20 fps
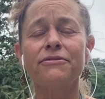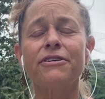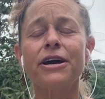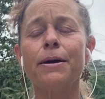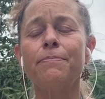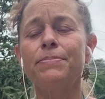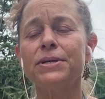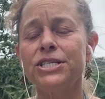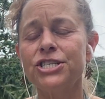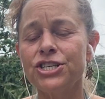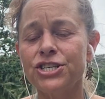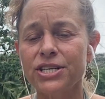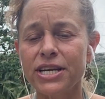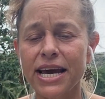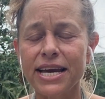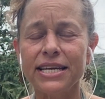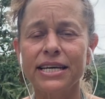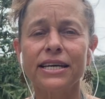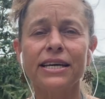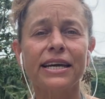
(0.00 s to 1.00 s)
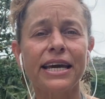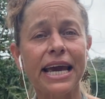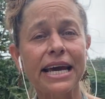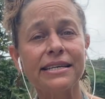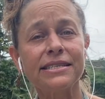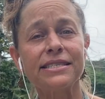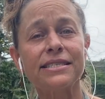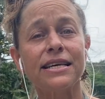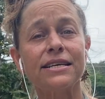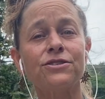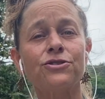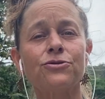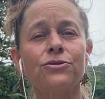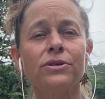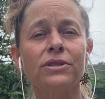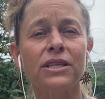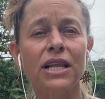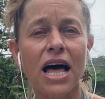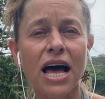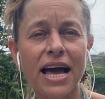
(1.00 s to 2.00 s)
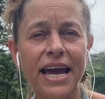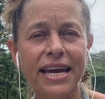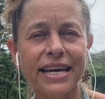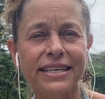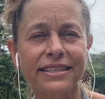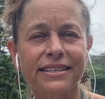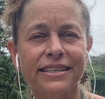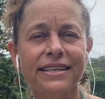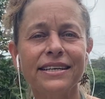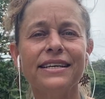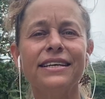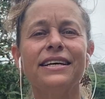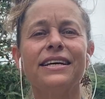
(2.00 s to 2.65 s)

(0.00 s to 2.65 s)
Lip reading: epigenetic ancestral line,